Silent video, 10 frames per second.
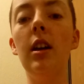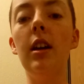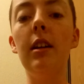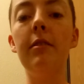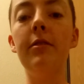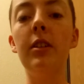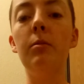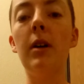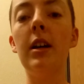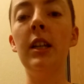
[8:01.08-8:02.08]
if
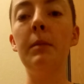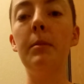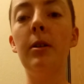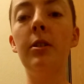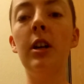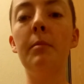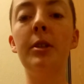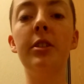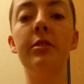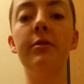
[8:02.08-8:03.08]
and when
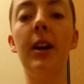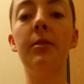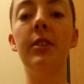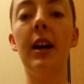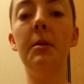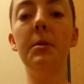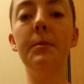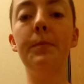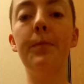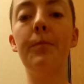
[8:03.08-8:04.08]
programmers found
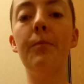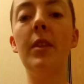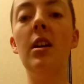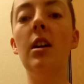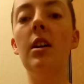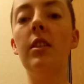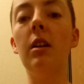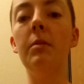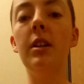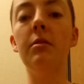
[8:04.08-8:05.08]
out
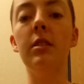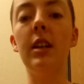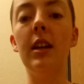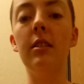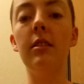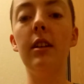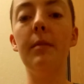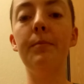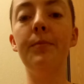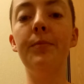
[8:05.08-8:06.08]
that we had retained
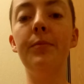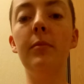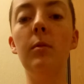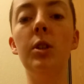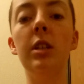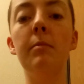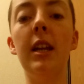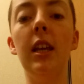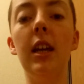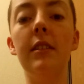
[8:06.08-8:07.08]
them, which in
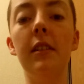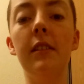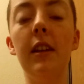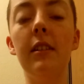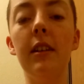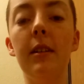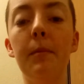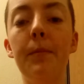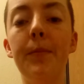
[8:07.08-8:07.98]
many cases they did.